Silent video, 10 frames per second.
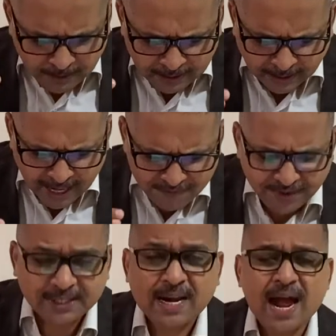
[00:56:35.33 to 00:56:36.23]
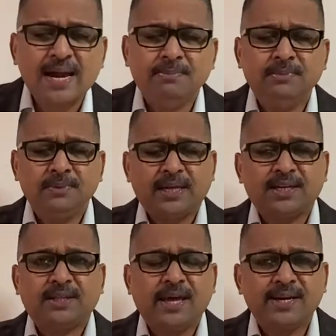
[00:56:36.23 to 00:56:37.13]
that every time
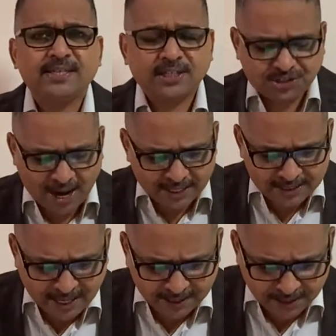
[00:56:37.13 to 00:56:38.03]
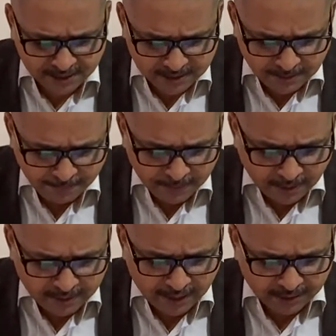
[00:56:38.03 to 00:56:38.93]
that there is a challenge like this
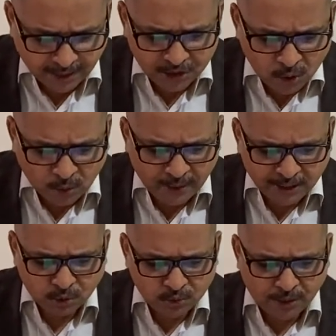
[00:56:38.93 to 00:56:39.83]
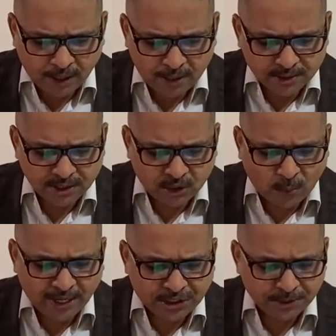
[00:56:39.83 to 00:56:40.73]
that that you are going through the
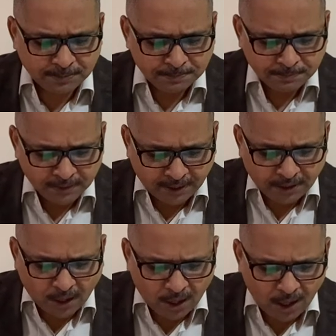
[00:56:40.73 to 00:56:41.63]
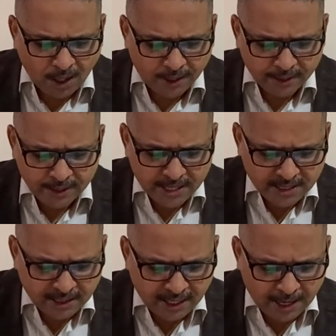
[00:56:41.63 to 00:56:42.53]
situation that God
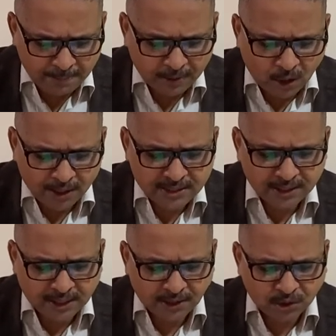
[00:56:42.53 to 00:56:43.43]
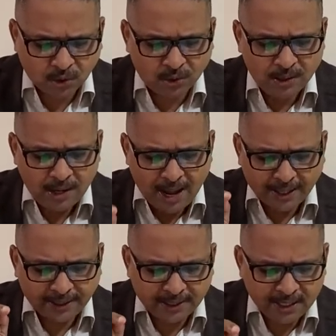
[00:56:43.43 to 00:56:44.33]
is in able, God is in control
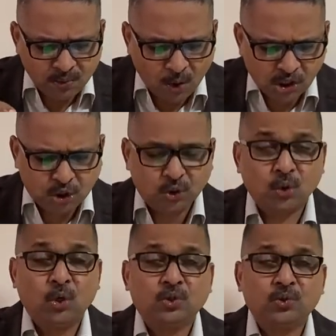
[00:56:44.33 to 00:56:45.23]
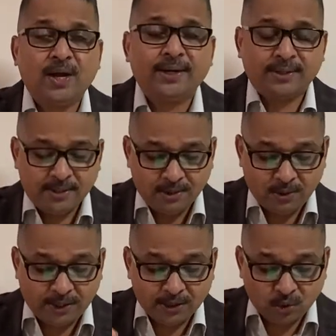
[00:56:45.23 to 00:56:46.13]
and that He wants you to go through that.
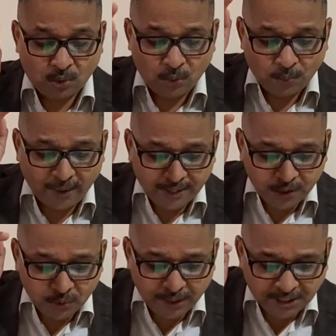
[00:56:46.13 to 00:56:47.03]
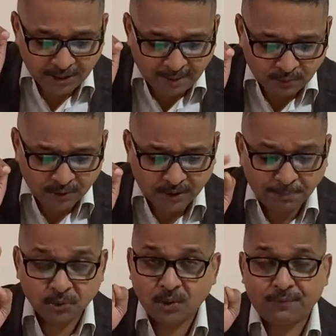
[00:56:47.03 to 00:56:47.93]
Okay, so when you reach the
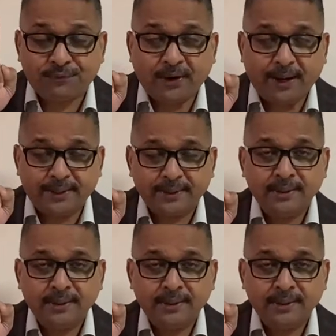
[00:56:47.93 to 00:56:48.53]
mountaintop, do not forget.